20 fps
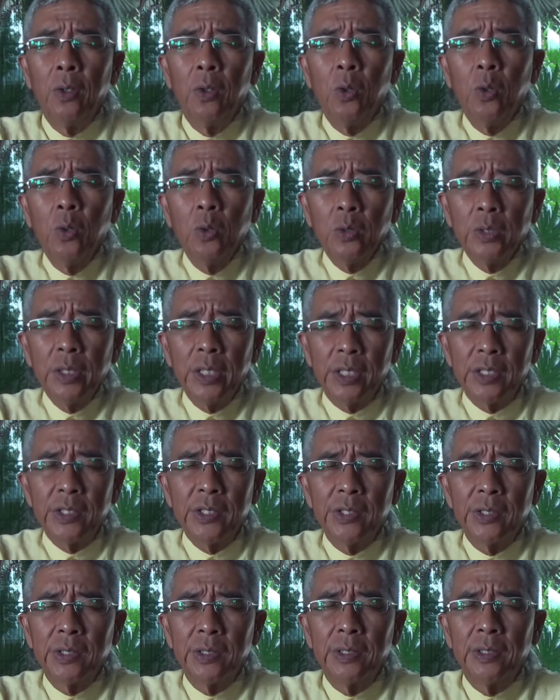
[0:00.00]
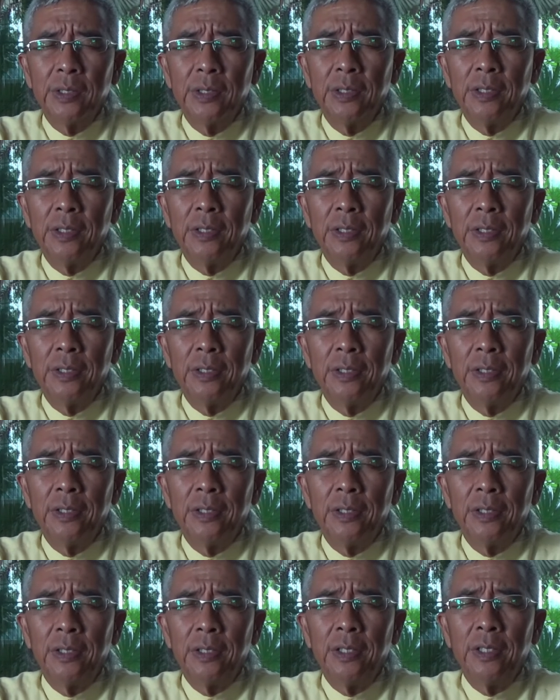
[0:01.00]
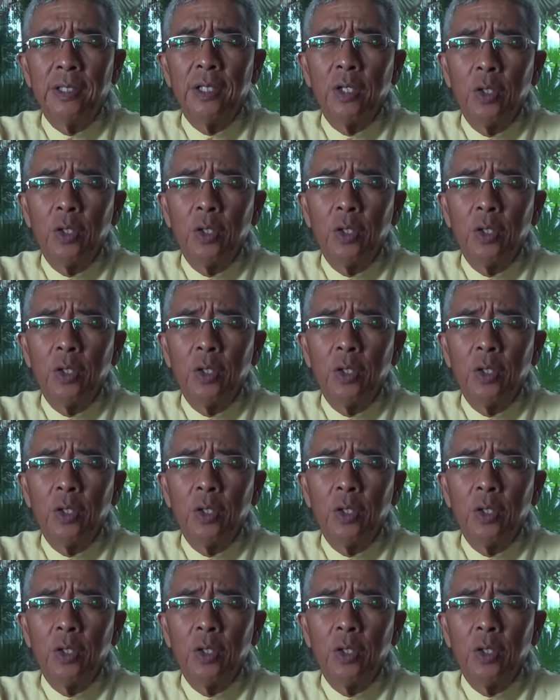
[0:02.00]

Hold us in